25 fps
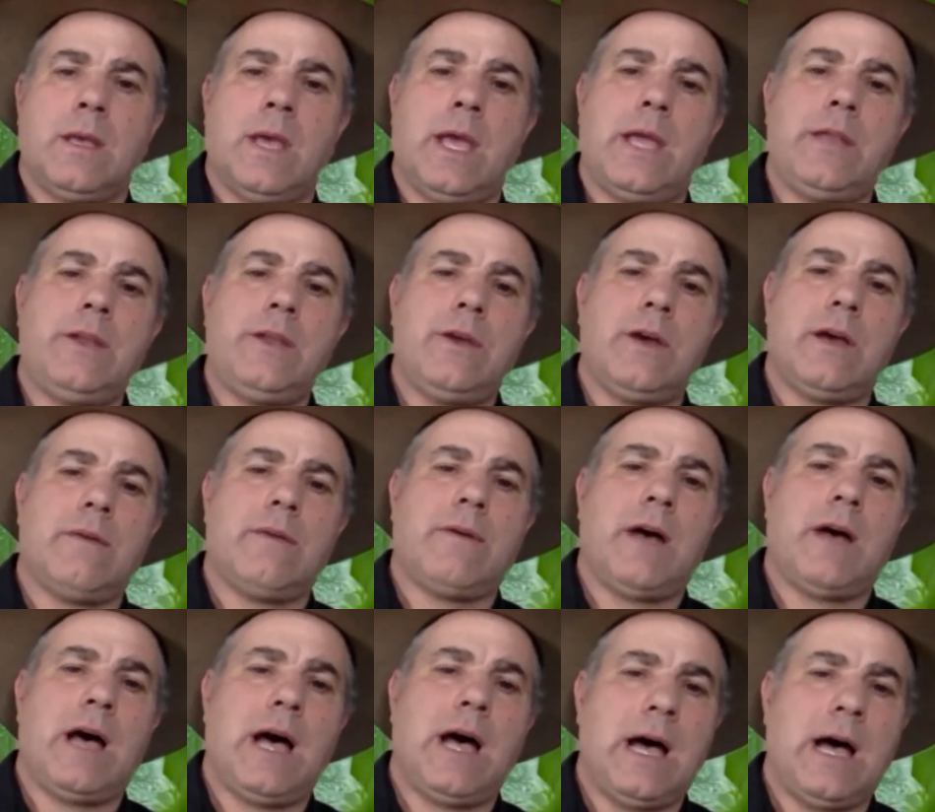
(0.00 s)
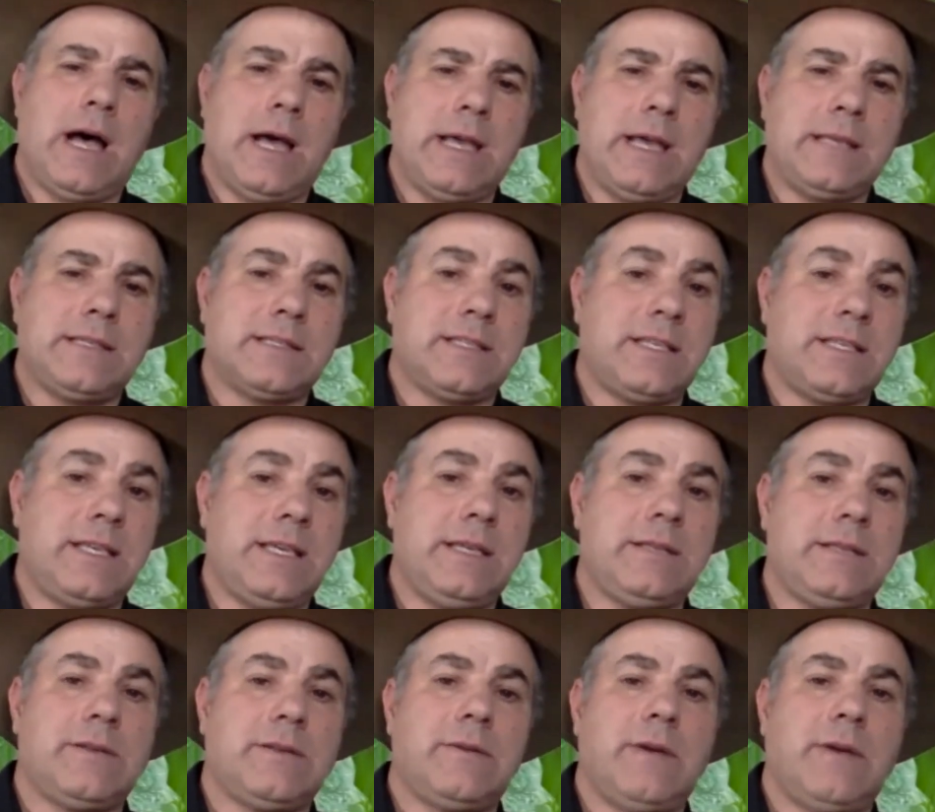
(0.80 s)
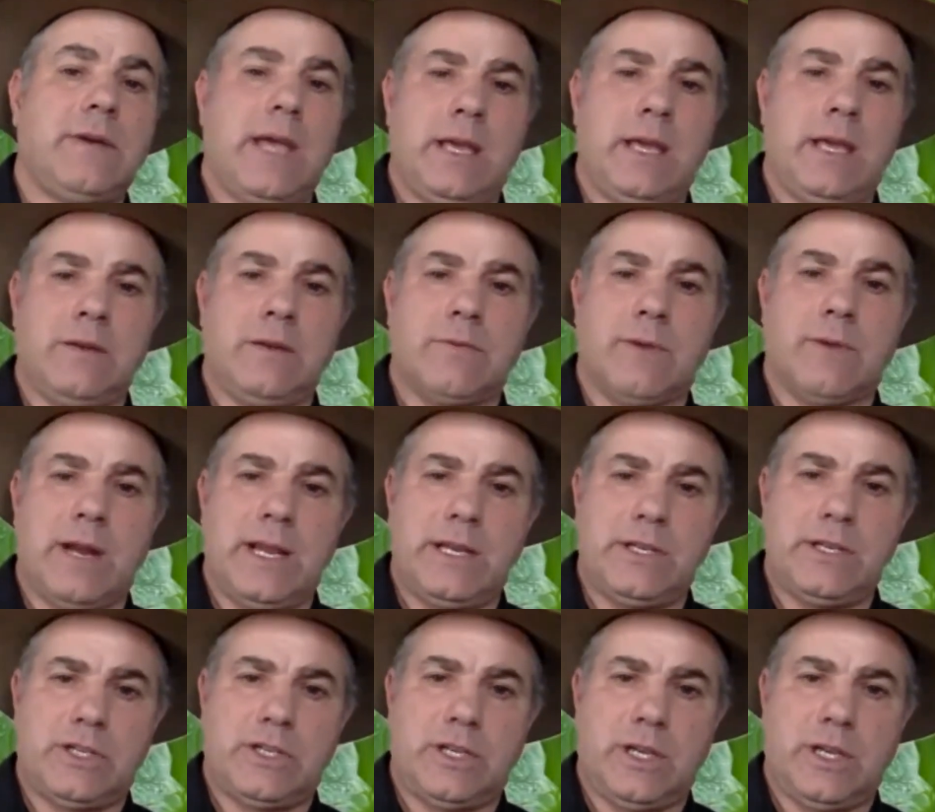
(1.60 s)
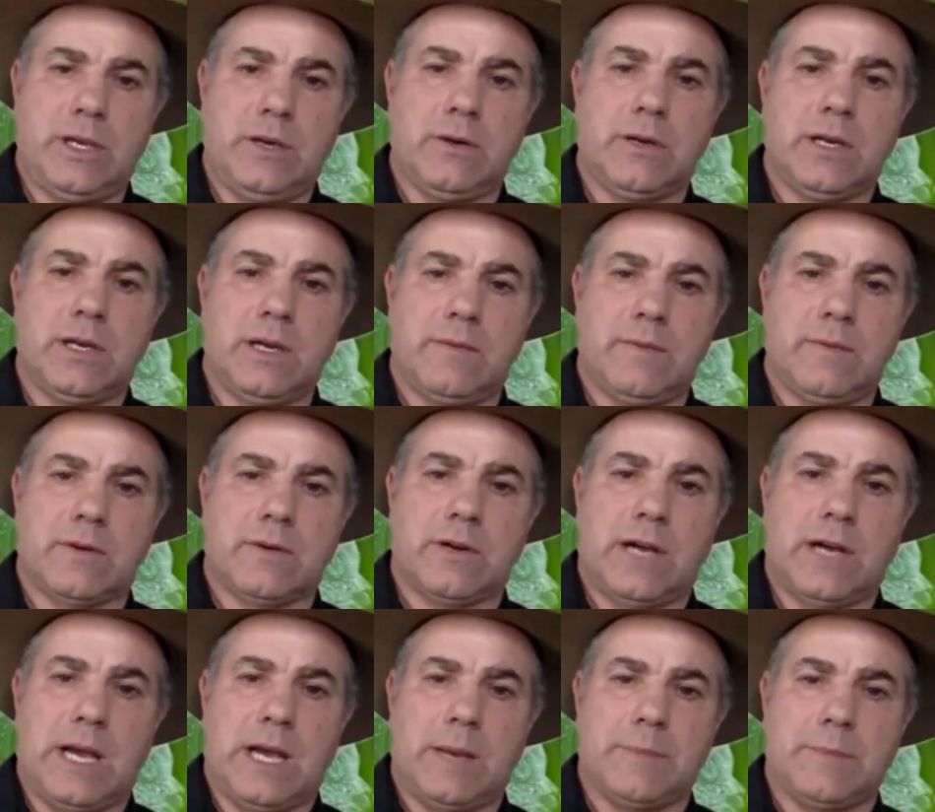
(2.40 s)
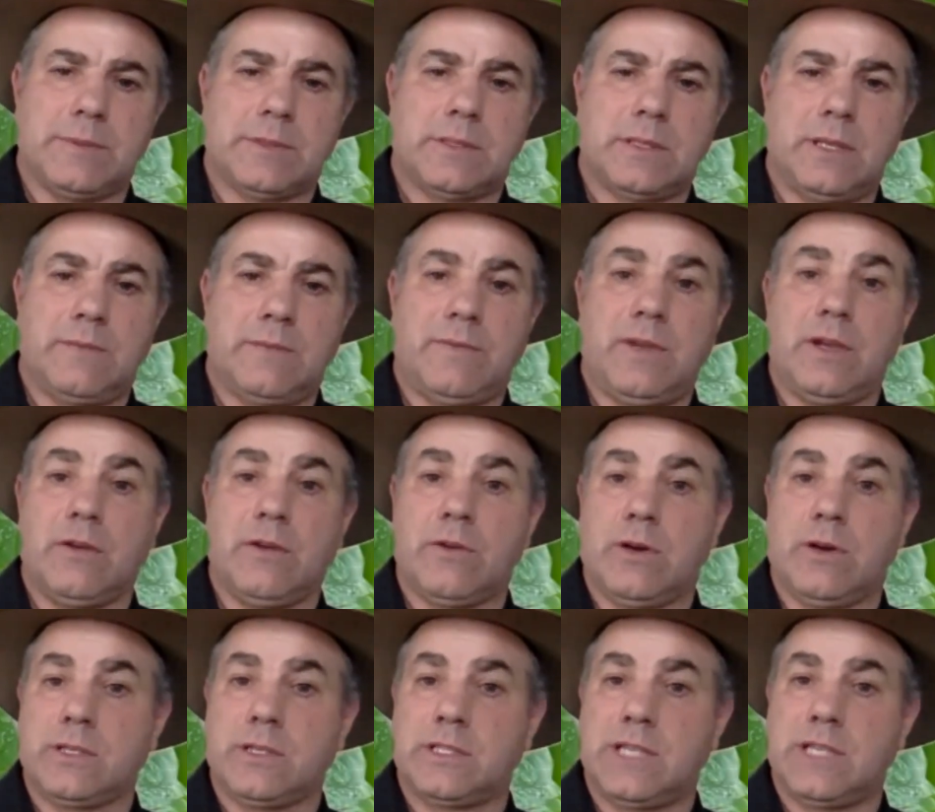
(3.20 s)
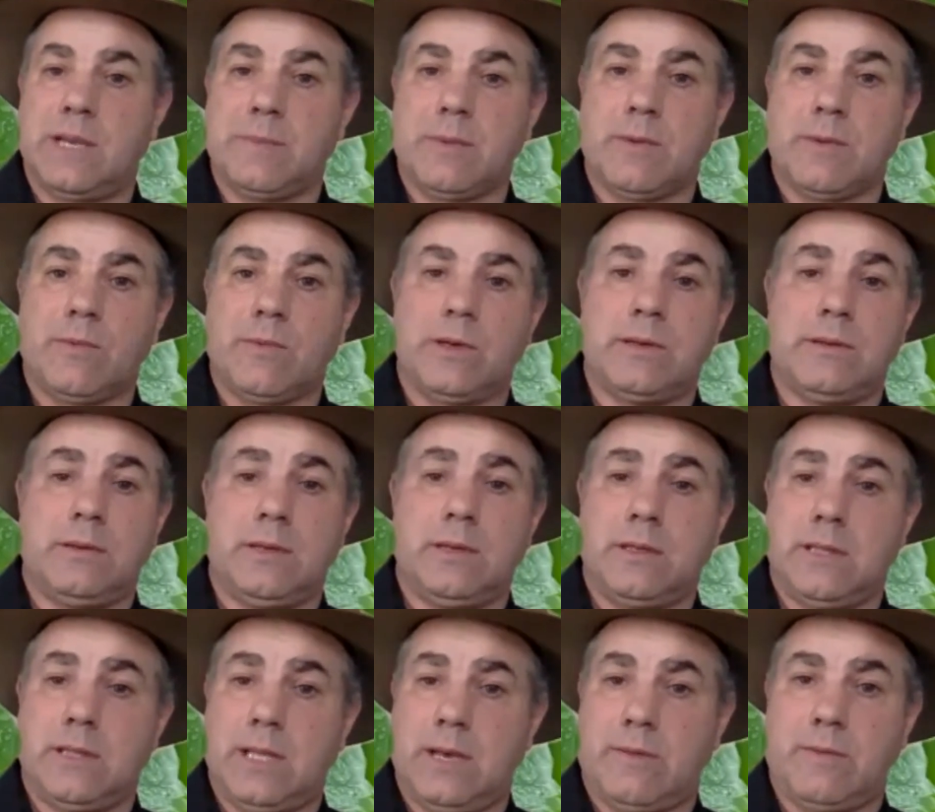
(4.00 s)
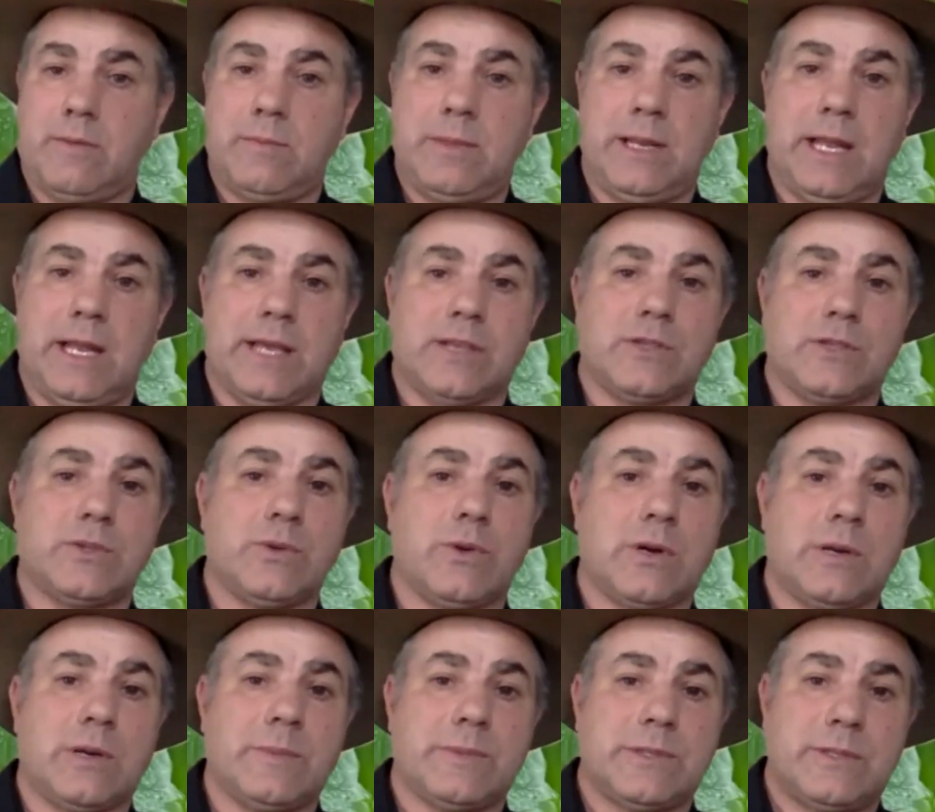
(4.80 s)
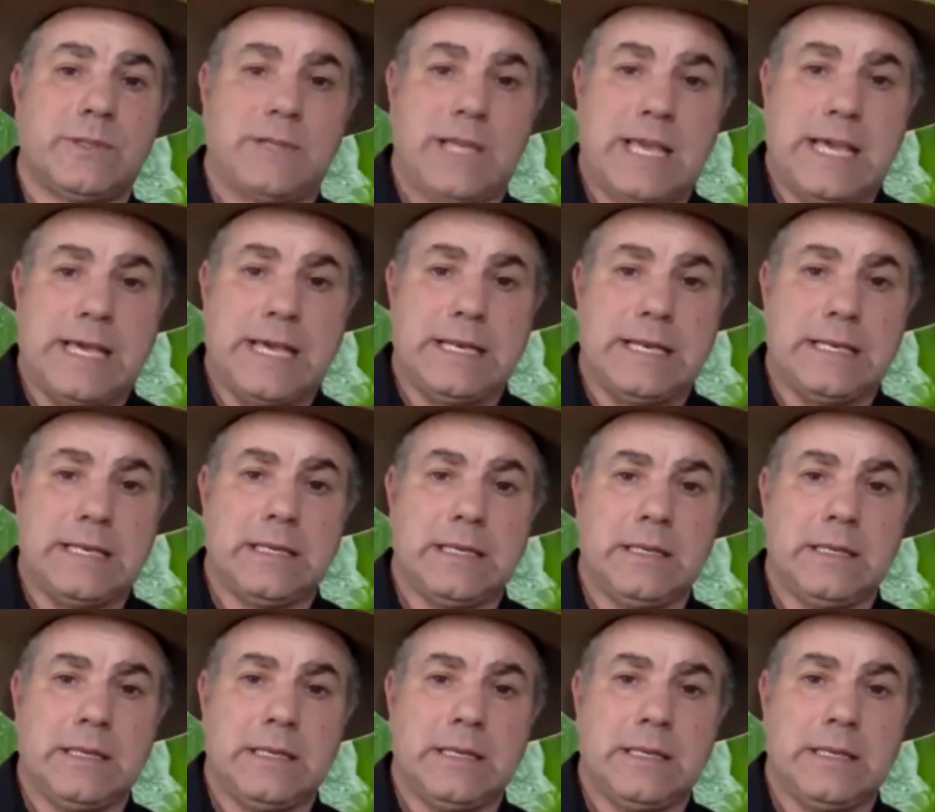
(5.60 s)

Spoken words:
and you have high C to N ratio cover crops. If you can grow a summer one, that would be like sorghum Sudan,